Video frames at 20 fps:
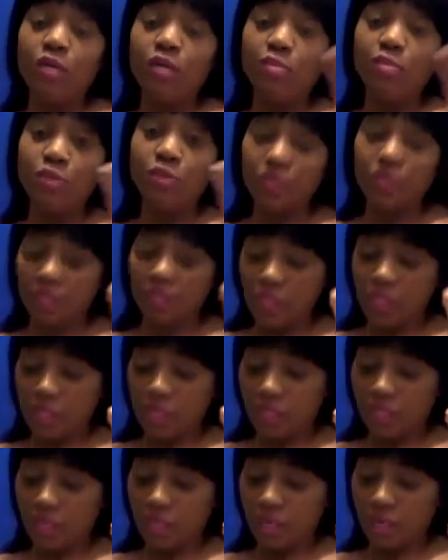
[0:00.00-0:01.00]
put
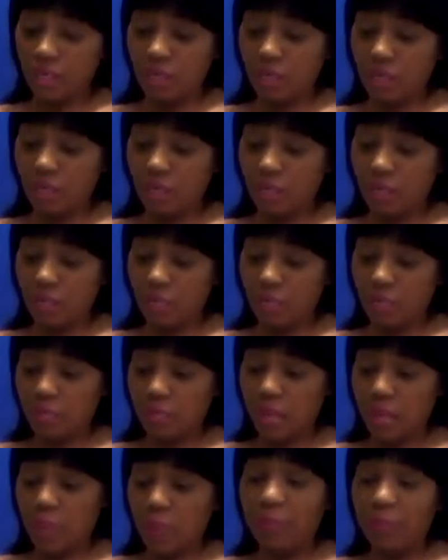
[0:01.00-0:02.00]

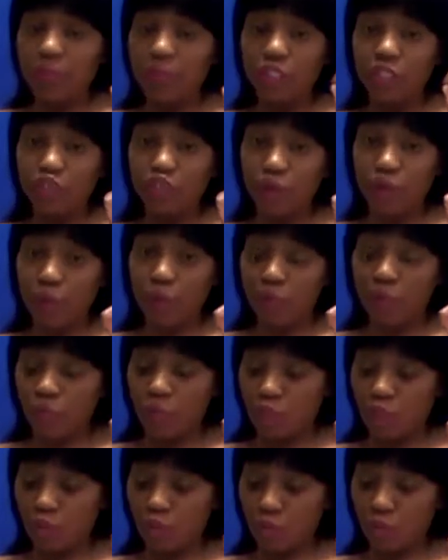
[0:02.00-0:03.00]
a drop of
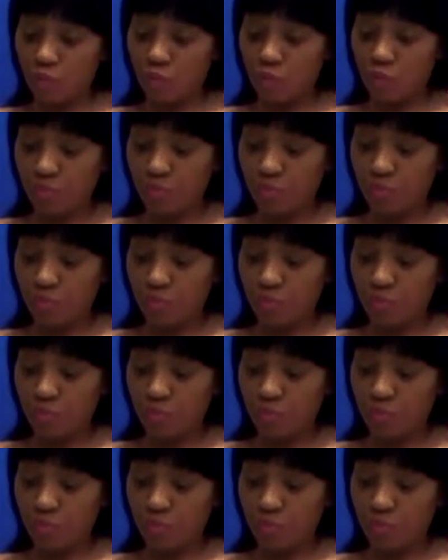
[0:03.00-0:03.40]
glue